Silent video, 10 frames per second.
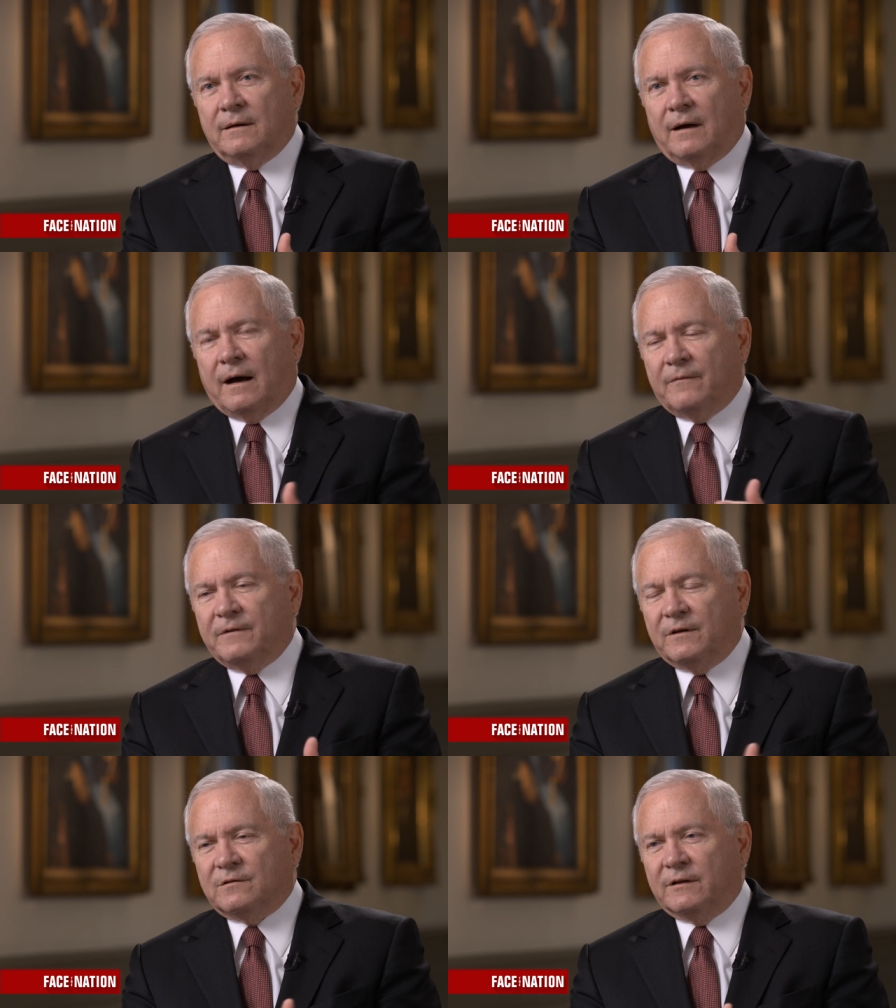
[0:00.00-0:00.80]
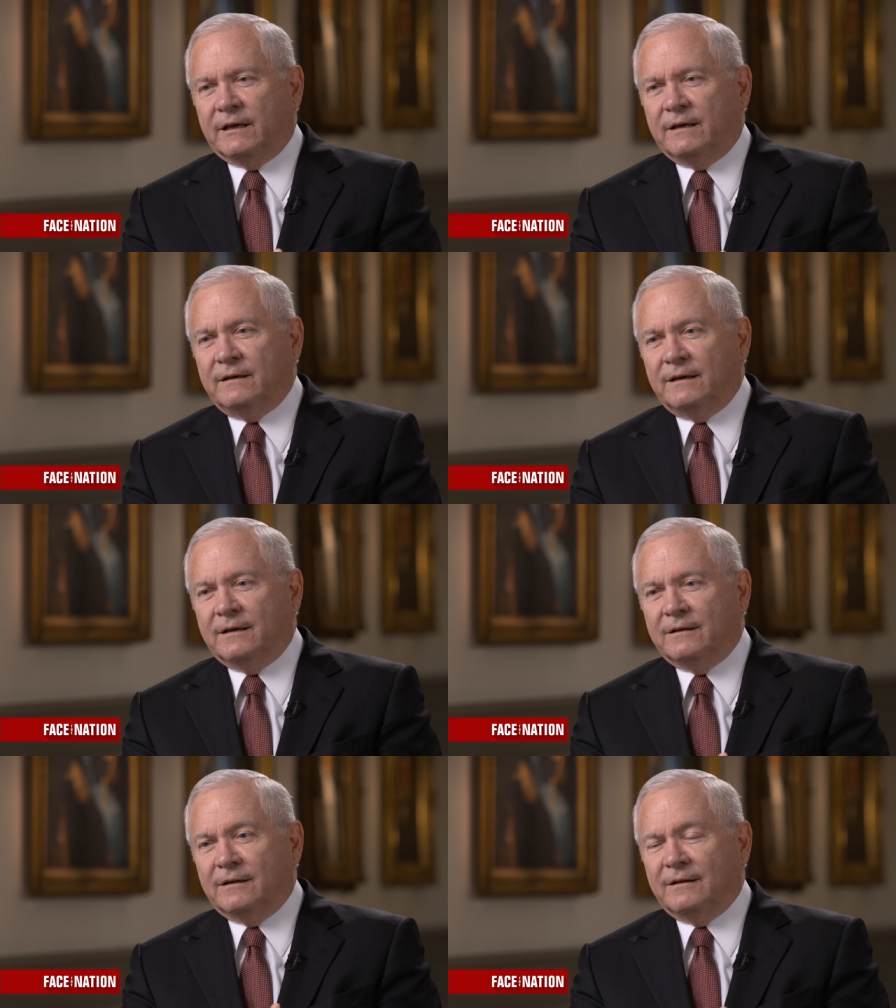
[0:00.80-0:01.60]
obviously,
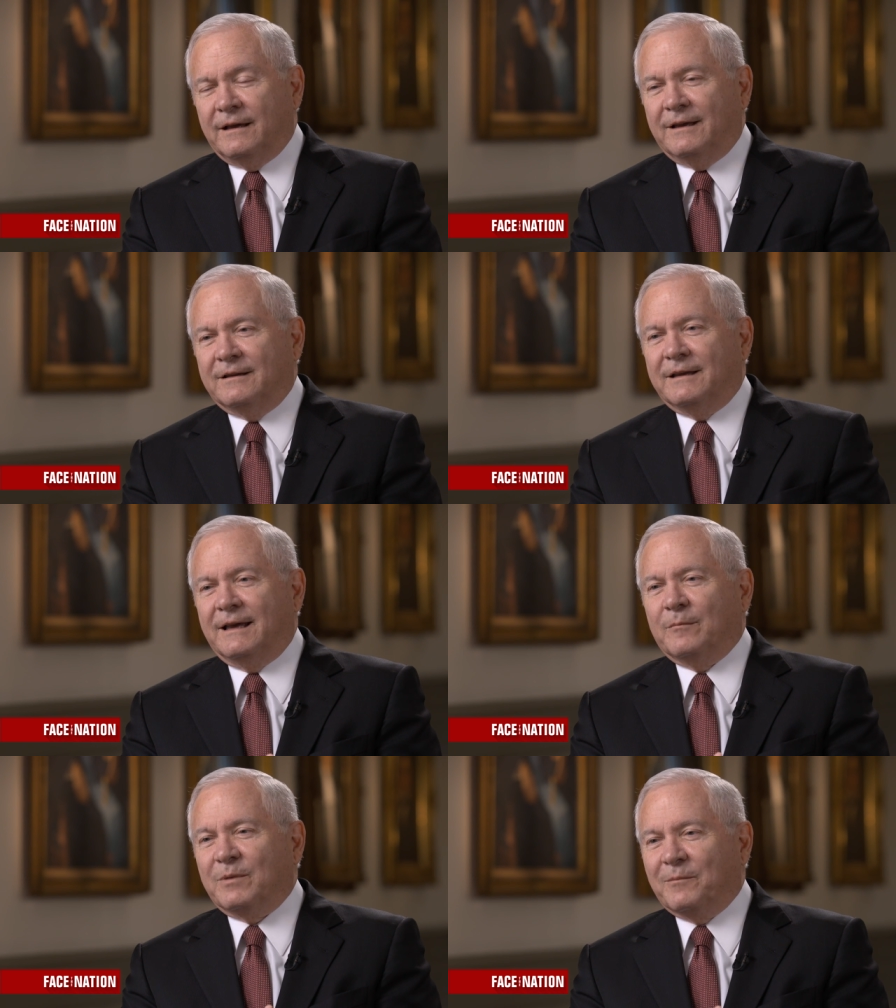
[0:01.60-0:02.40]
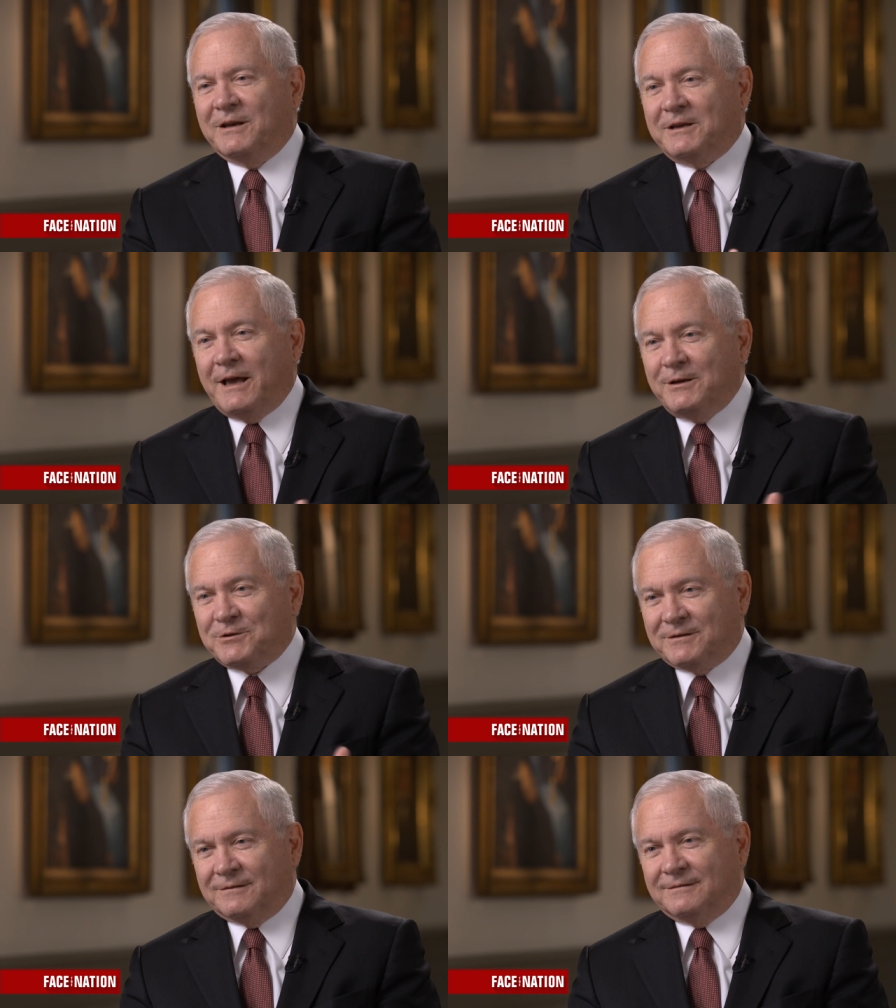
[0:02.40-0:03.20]
in, in the
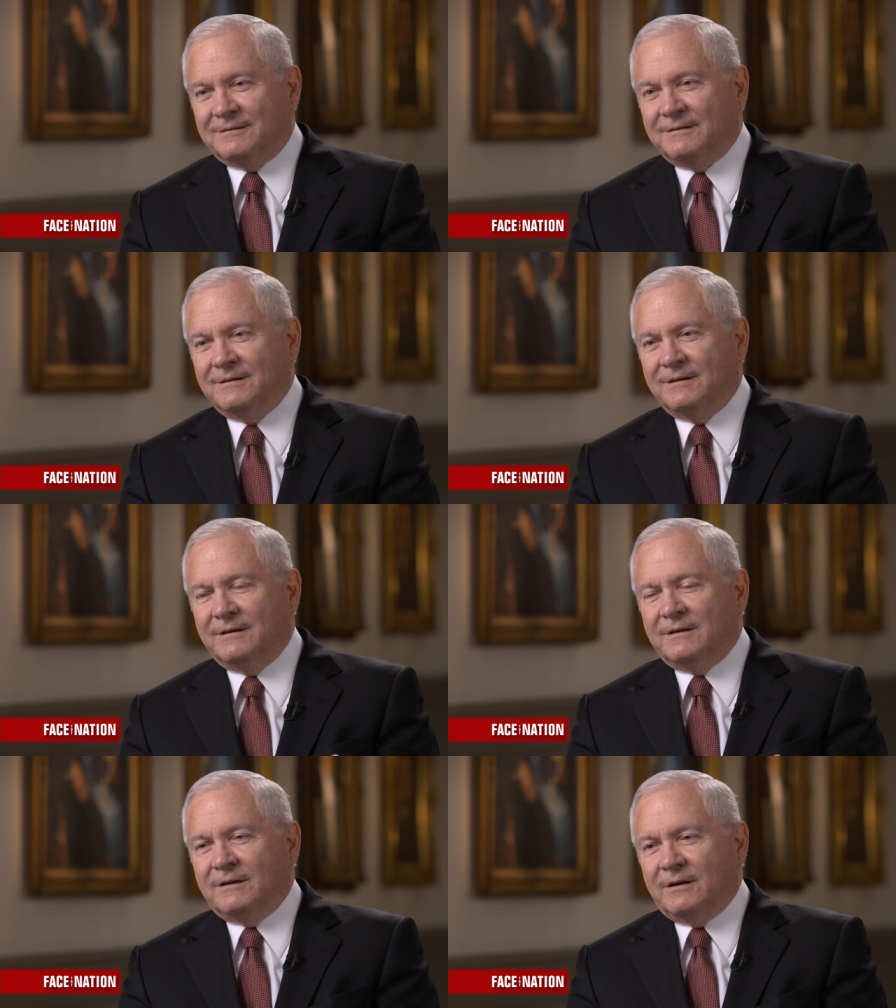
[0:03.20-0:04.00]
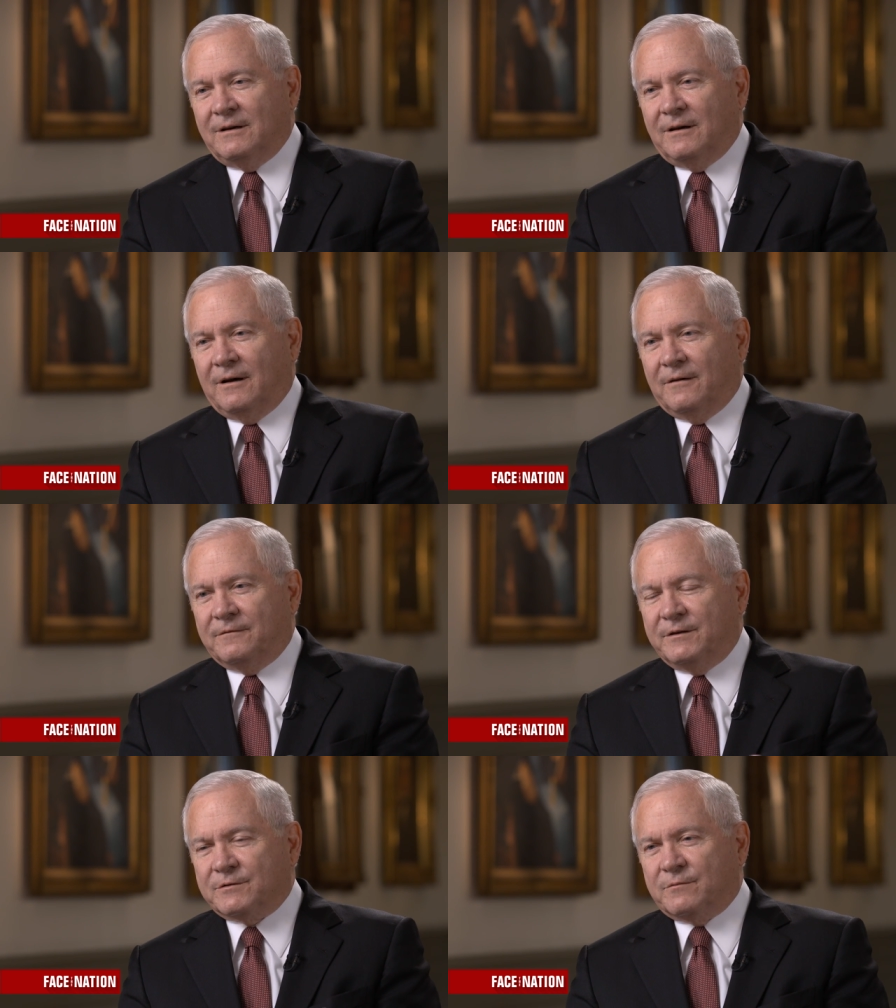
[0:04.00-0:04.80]
implementation
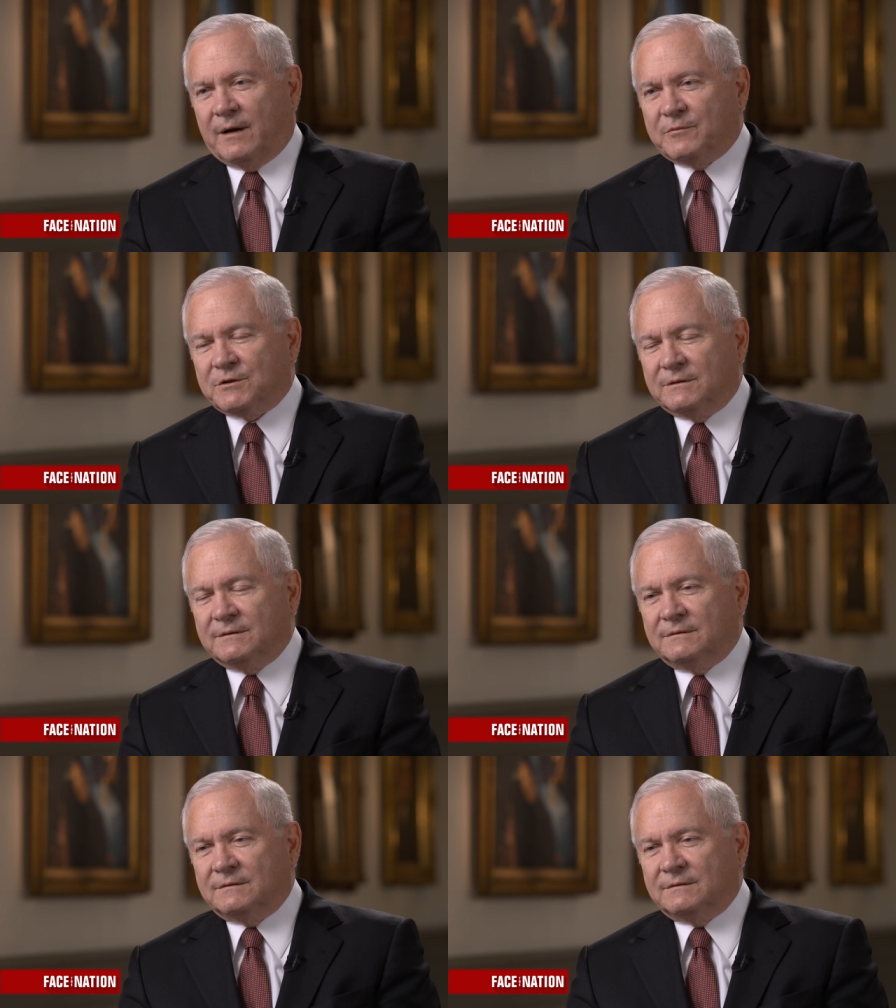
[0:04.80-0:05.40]
of disruption.